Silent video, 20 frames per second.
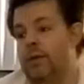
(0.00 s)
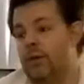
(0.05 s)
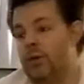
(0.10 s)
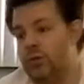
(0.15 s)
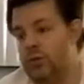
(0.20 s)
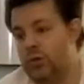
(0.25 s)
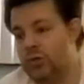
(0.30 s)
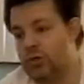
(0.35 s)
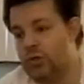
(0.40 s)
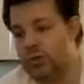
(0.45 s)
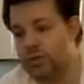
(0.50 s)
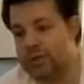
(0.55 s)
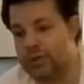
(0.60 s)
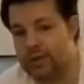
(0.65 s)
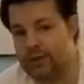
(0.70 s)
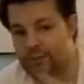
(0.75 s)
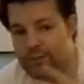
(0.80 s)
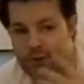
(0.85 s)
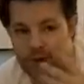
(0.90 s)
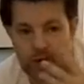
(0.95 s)
which cause, like,
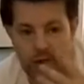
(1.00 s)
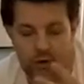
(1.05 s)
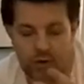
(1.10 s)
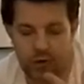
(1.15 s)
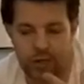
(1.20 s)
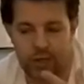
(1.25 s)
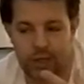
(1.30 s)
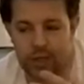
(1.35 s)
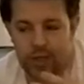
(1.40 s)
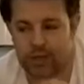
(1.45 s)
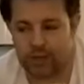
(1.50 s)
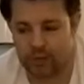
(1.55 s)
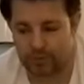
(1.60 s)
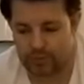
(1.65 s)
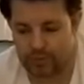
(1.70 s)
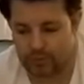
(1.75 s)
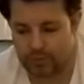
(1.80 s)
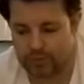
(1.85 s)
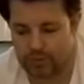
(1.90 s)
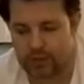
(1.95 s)
if you're not looking at your
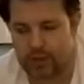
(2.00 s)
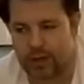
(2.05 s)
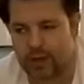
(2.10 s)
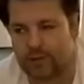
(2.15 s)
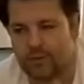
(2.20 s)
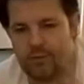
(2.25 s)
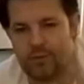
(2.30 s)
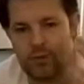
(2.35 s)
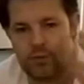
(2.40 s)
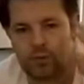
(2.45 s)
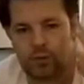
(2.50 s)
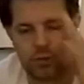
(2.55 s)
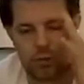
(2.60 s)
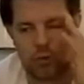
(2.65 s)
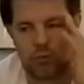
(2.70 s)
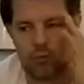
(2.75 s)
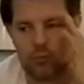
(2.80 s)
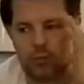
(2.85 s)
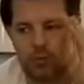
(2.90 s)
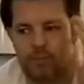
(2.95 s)
opponent, like, if you
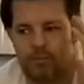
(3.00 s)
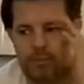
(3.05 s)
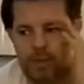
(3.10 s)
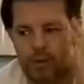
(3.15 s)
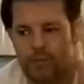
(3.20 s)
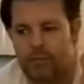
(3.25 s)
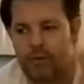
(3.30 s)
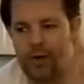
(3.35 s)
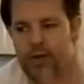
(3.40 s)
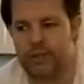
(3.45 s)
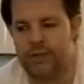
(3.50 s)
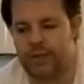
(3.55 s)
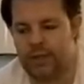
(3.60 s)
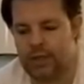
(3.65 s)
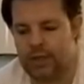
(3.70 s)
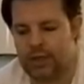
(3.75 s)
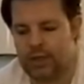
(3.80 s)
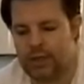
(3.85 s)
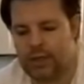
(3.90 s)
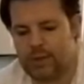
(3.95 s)
don't memorize
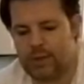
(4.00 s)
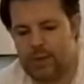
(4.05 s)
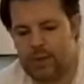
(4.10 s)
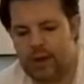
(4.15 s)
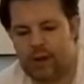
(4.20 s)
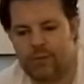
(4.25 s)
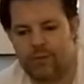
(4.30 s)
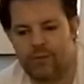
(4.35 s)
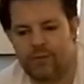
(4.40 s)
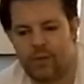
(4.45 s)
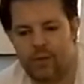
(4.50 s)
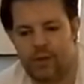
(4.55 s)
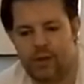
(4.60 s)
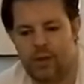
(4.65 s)
the amount of